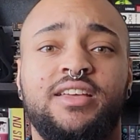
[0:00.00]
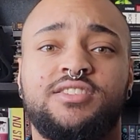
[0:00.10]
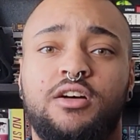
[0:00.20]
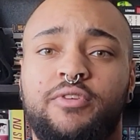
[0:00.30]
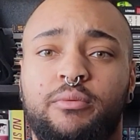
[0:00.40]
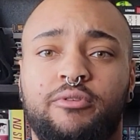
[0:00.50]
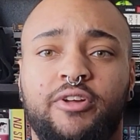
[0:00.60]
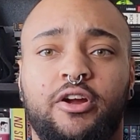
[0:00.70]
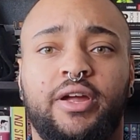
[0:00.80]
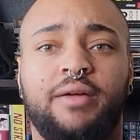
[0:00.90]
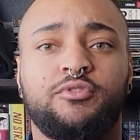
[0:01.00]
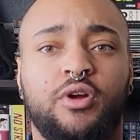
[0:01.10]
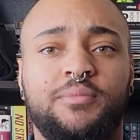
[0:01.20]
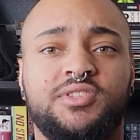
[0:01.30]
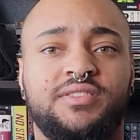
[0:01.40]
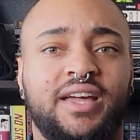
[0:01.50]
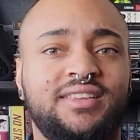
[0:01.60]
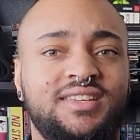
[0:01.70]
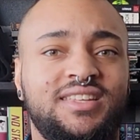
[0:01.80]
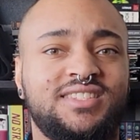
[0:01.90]
Sylvia Rivera interrupts the
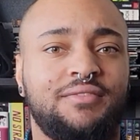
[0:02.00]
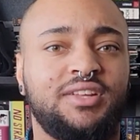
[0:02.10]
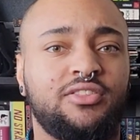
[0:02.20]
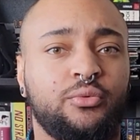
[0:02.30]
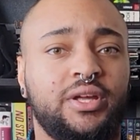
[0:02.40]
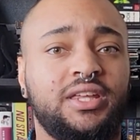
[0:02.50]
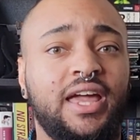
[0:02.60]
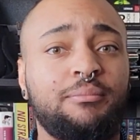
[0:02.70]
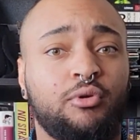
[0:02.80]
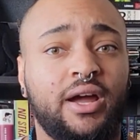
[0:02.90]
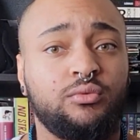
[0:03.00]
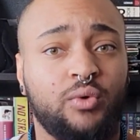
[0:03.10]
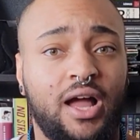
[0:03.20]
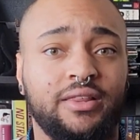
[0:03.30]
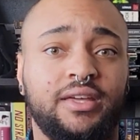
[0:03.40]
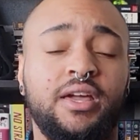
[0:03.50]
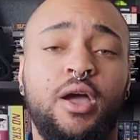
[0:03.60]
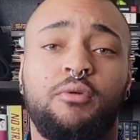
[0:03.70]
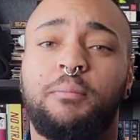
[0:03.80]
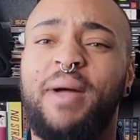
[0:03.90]
1973 Gay Pride rally
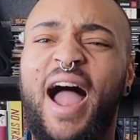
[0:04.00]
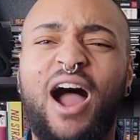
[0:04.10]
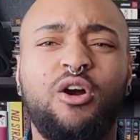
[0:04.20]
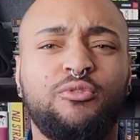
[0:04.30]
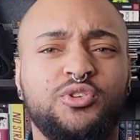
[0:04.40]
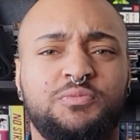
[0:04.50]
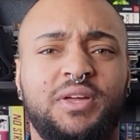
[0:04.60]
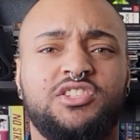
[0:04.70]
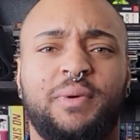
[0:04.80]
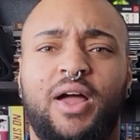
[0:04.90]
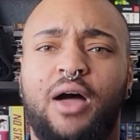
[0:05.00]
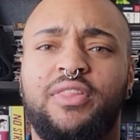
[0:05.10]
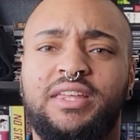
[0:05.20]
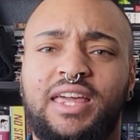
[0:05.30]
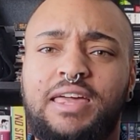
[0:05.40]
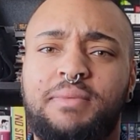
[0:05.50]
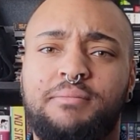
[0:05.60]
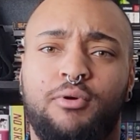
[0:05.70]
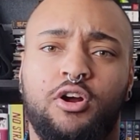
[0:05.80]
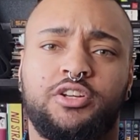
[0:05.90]
with a powerful speech about how the gay men
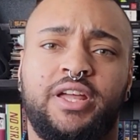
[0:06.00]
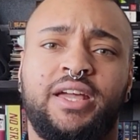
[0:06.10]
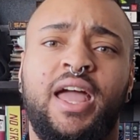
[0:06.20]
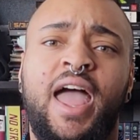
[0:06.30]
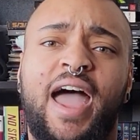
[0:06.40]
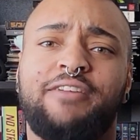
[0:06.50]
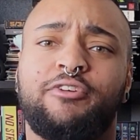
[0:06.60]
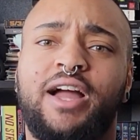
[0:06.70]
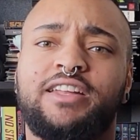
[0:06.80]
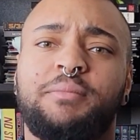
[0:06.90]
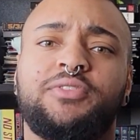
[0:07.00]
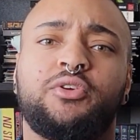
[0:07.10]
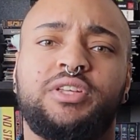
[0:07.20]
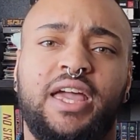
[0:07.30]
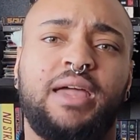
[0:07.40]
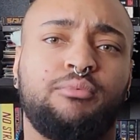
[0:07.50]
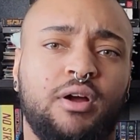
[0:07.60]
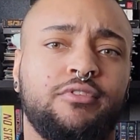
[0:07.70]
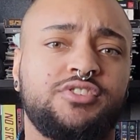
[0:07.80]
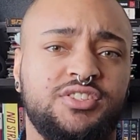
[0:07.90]
partying had forgotten about their gay
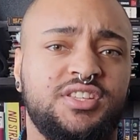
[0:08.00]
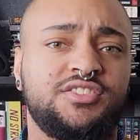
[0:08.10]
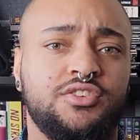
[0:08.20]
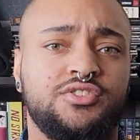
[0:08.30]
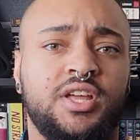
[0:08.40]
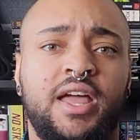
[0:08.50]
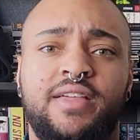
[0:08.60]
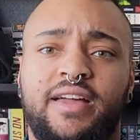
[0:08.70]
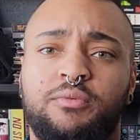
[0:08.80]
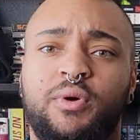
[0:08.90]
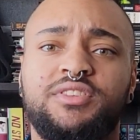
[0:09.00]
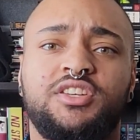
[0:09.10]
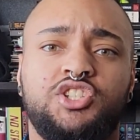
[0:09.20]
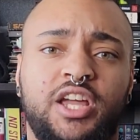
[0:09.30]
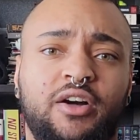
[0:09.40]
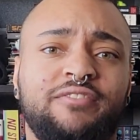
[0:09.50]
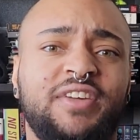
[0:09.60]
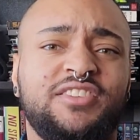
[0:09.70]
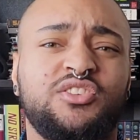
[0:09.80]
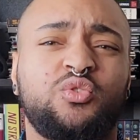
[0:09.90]
brothers and sisters that went to jail and
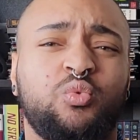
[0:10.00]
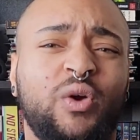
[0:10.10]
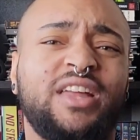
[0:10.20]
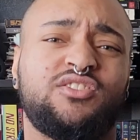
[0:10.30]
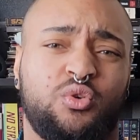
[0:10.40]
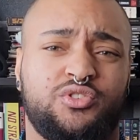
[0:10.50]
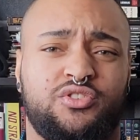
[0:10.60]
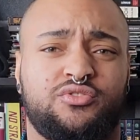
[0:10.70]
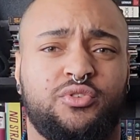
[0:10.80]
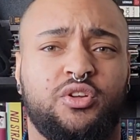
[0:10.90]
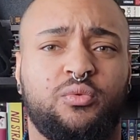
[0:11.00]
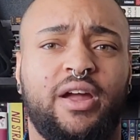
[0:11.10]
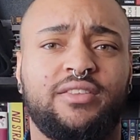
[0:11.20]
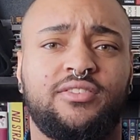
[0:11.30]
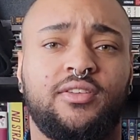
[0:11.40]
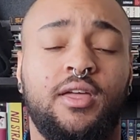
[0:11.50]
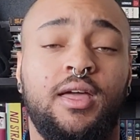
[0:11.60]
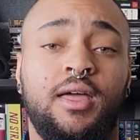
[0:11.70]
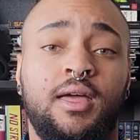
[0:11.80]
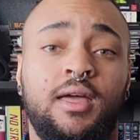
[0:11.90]
faced great tortures for their rights.
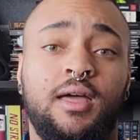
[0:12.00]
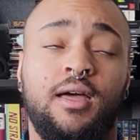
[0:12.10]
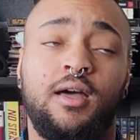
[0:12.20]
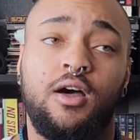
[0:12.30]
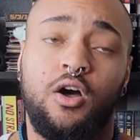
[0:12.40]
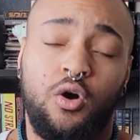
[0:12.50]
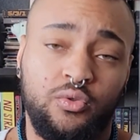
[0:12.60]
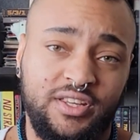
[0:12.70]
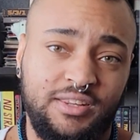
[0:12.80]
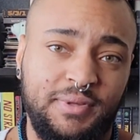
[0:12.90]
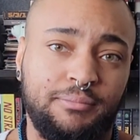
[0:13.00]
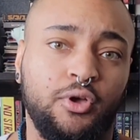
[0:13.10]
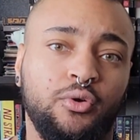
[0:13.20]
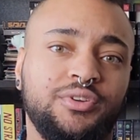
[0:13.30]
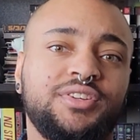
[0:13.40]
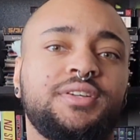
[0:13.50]
Only to be booed.